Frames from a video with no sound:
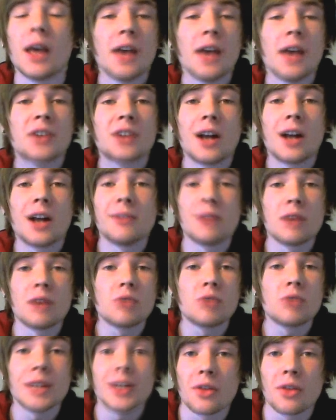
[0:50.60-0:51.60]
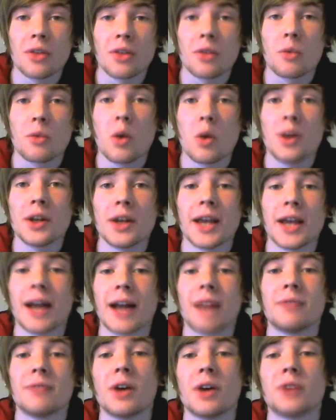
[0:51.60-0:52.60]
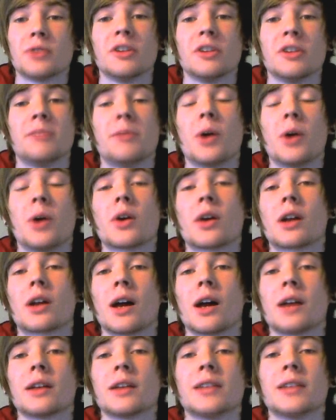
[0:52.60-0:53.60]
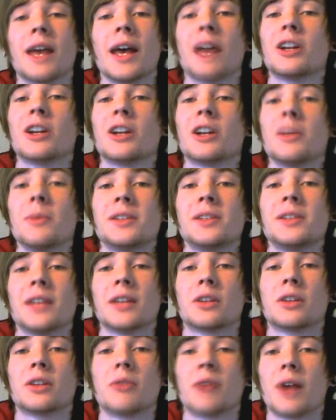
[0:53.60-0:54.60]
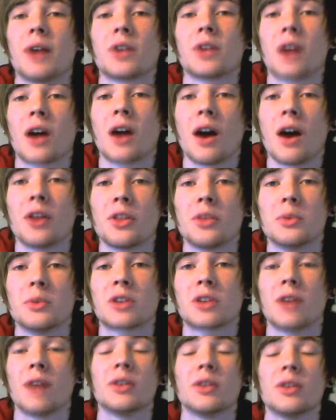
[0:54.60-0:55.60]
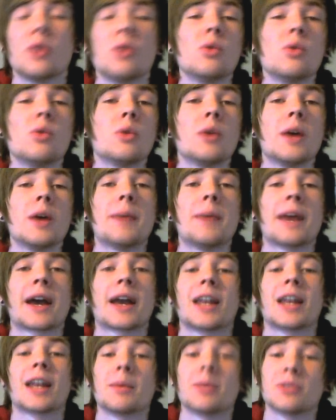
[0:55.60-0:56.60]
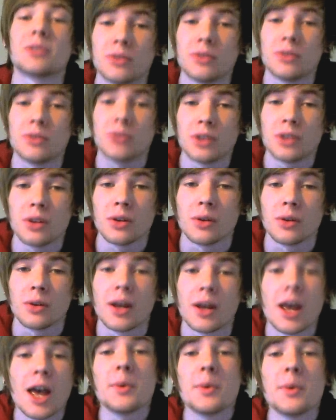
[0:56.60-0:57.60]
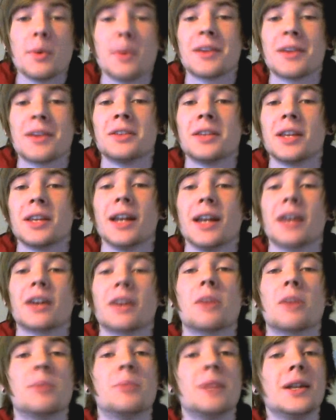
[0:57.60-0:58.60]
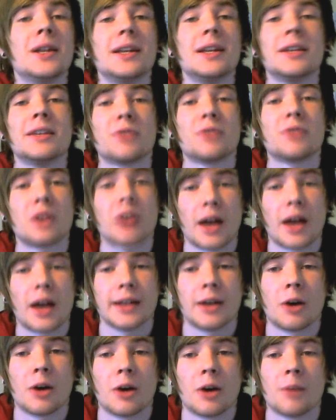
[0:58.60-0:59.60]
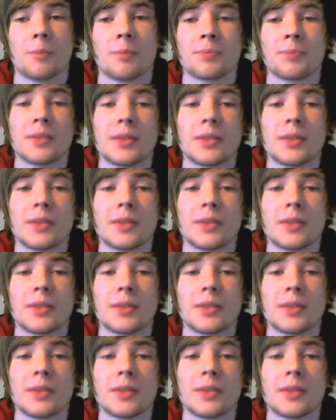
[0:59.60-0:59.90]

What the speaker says: It's kind of ironic that the 1 year anniversary of PokeClass is going to be centred around a card that was covered all the way back in episode 2, but we can see it in a completely different light now.